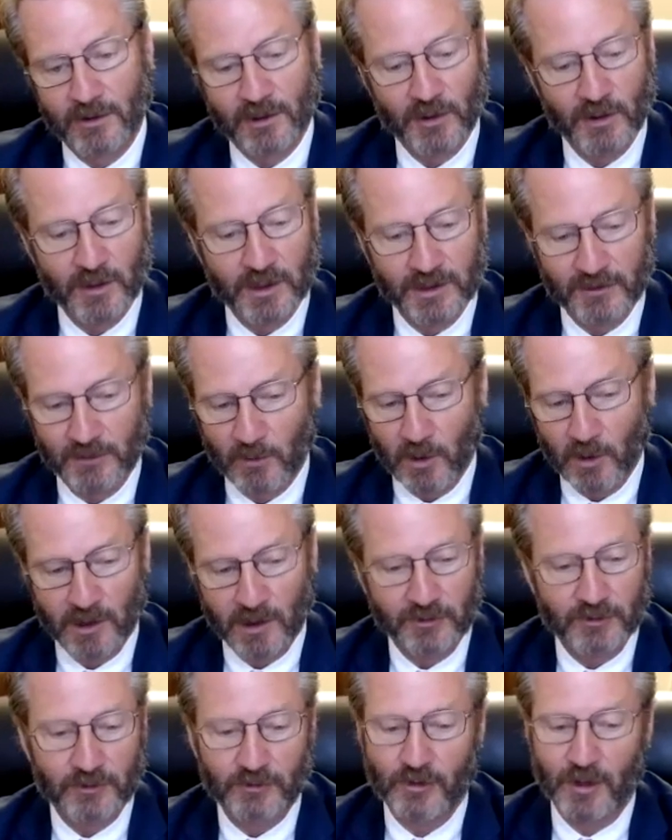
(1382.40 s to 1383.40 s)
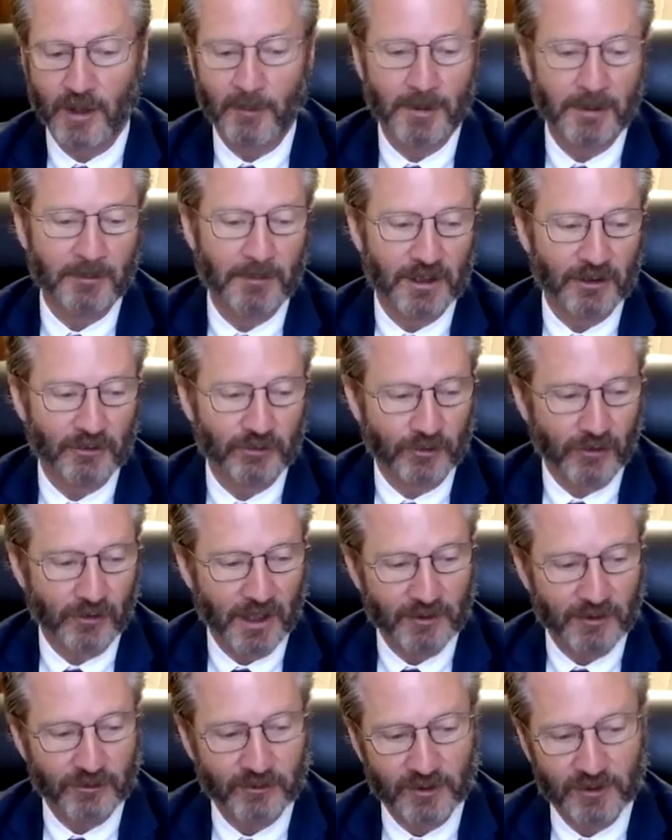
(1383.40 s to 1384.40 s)
doing and the work in the Trump
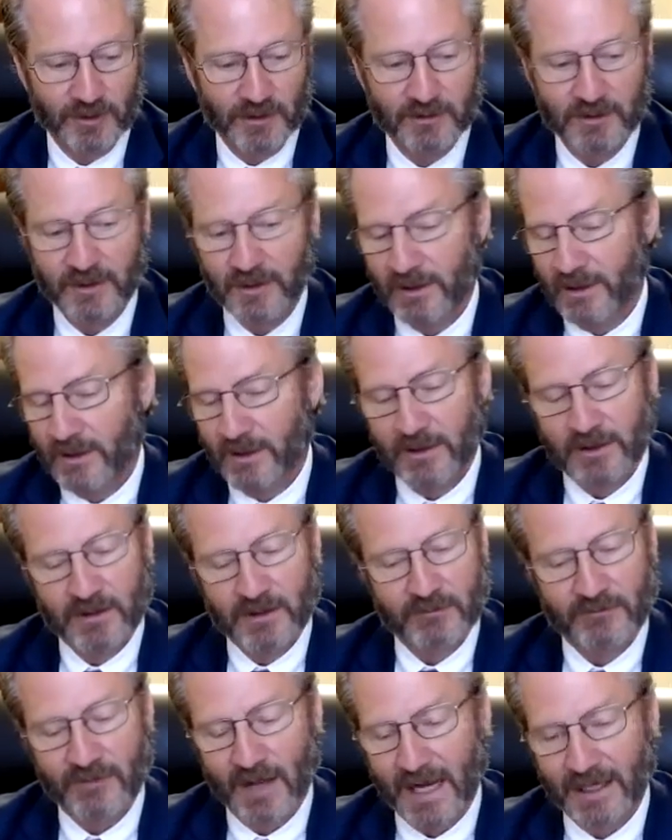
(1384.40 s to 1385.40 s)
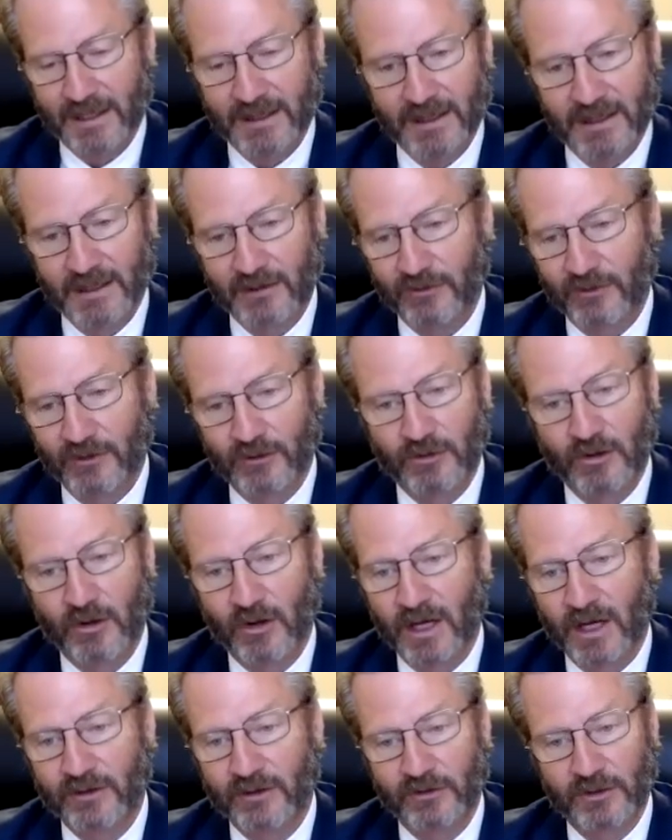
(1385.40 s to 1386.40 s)
administration and fighting against this
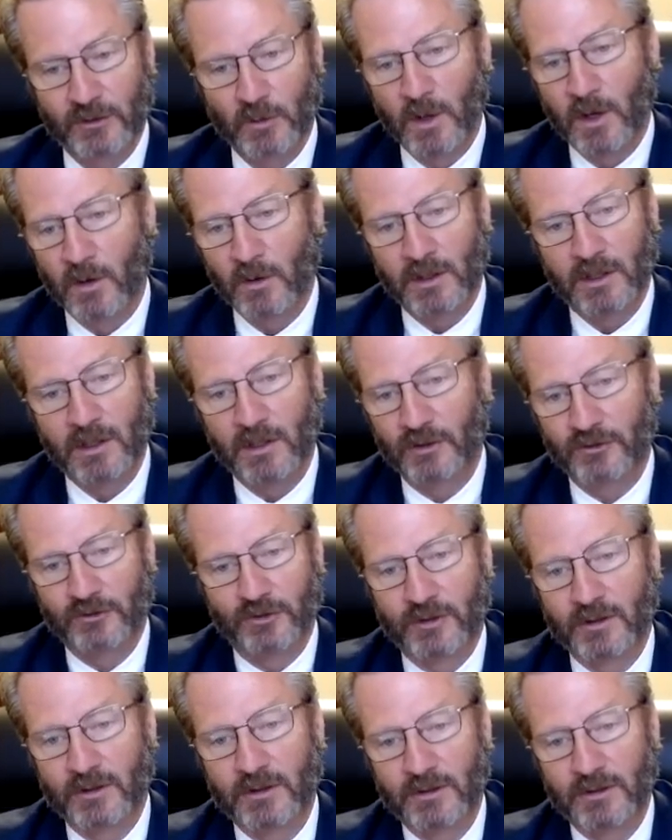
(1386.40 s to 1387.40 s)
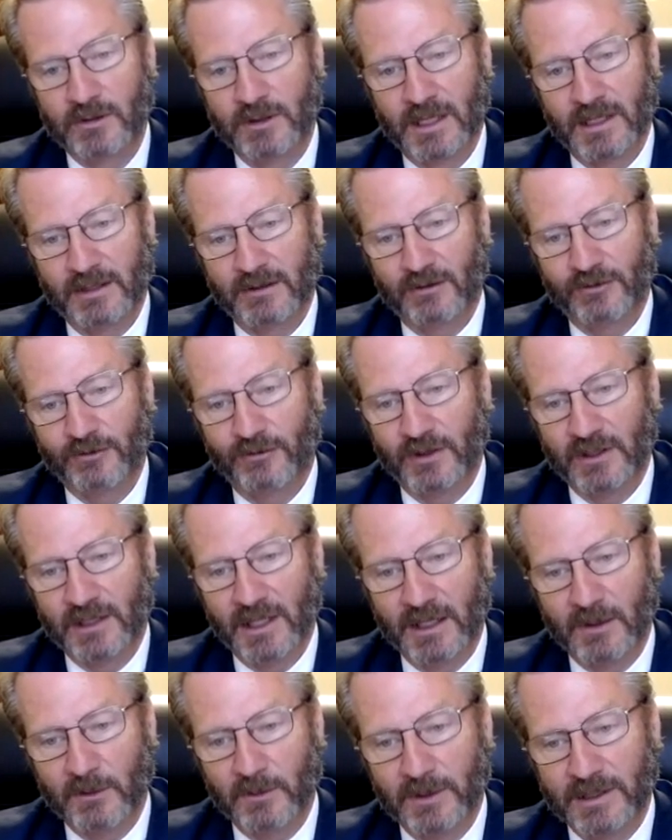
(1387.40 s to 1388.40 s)
crazy woke culture. I just feel
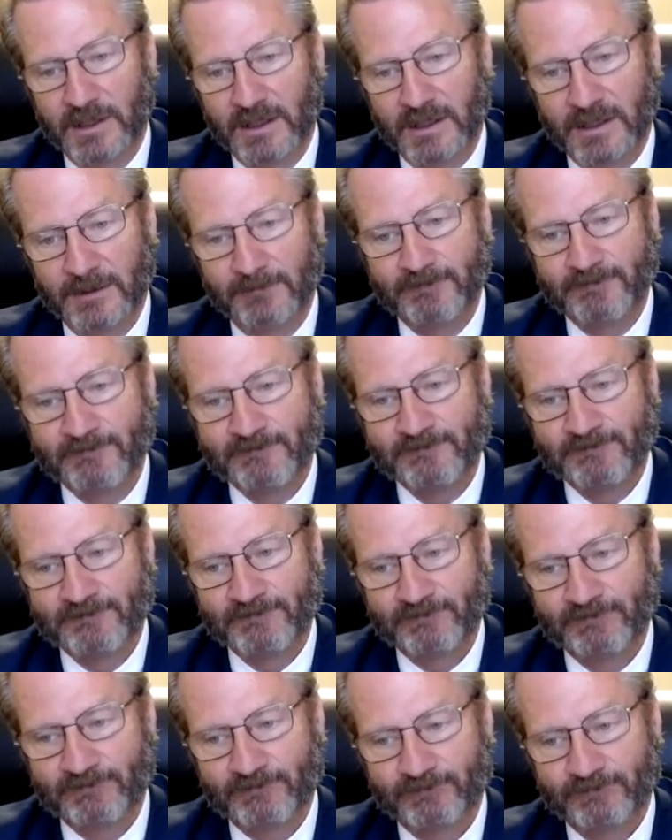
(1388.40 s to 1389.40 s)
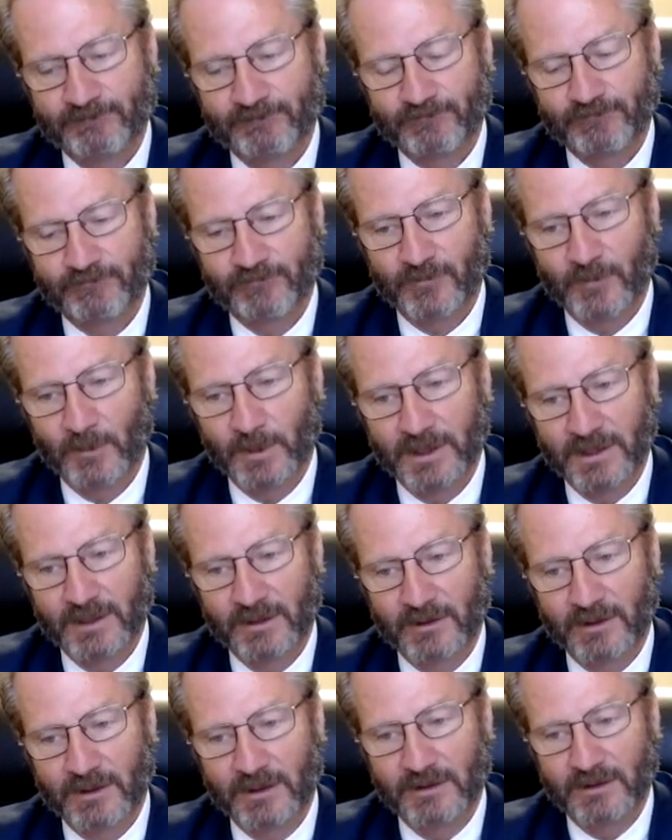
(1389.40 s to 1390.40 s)
like we
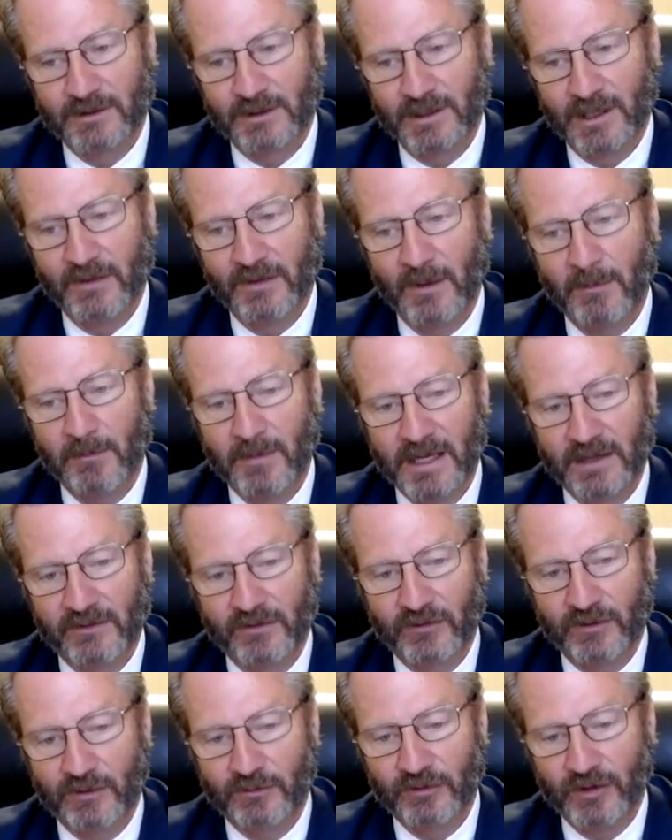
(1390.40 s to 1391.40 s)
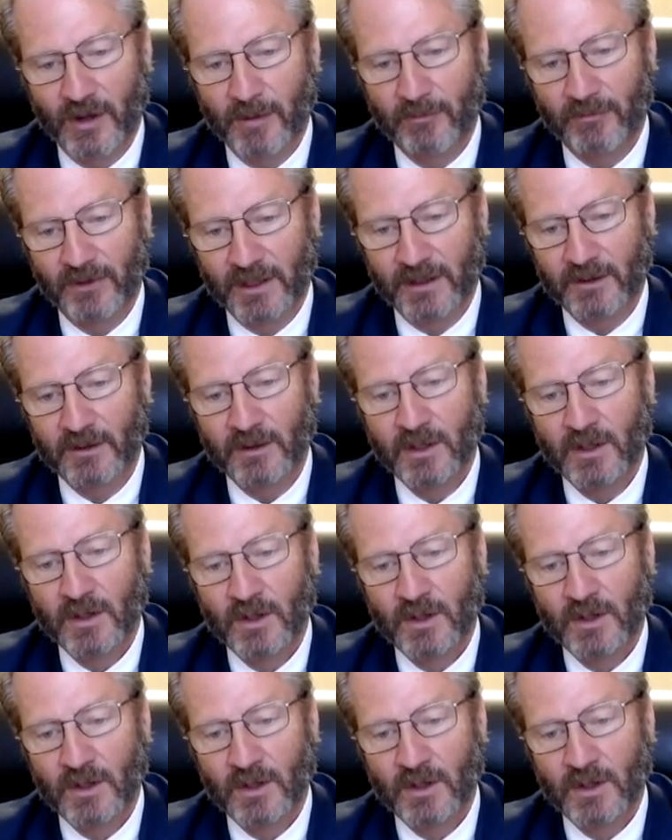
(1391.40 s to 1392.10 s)
are in the midst of something